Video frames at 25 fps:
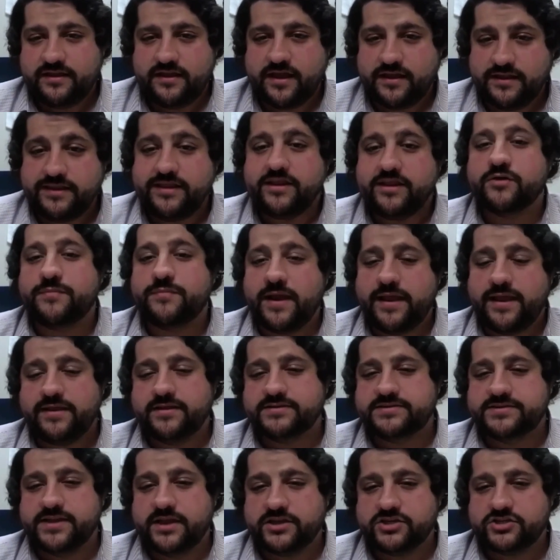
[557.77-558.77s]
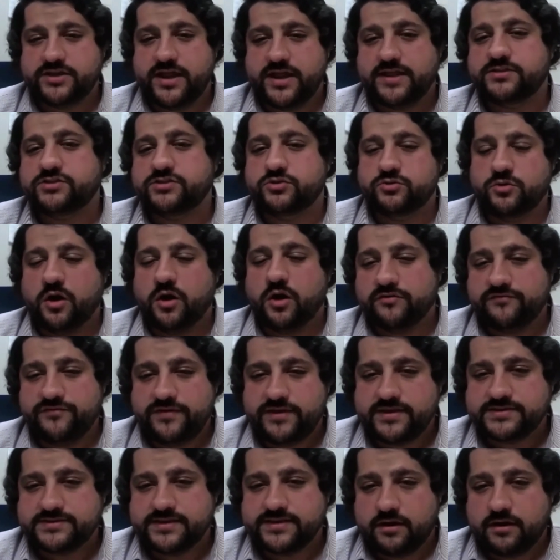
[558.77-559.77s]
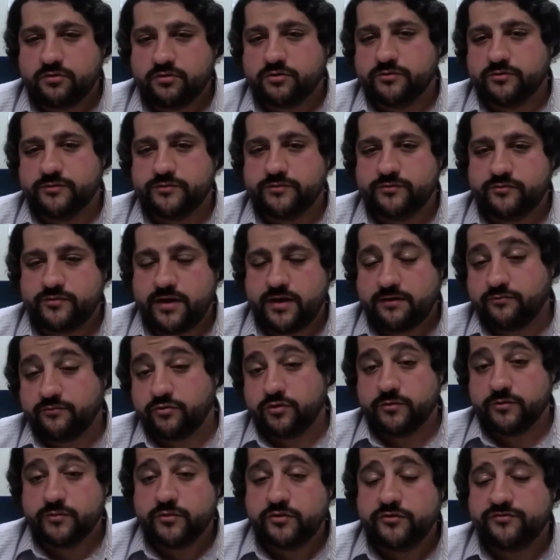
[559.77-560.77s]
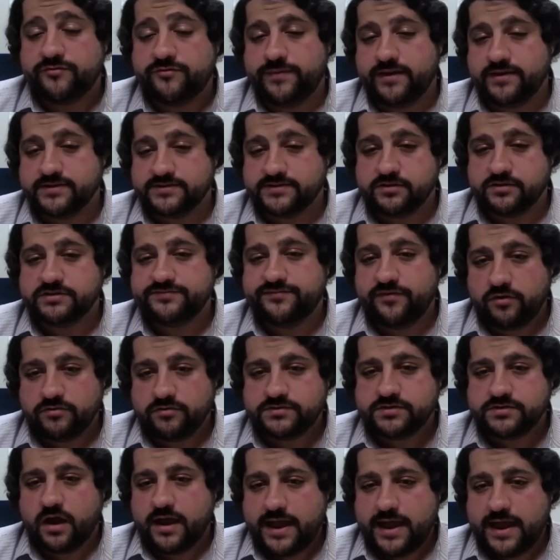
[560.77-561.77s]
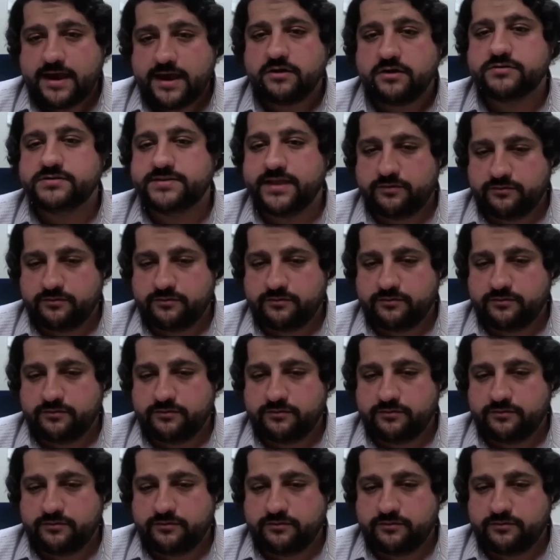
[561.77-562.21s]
a nearby intersection had two RVs that were that were removed because those folks got housed.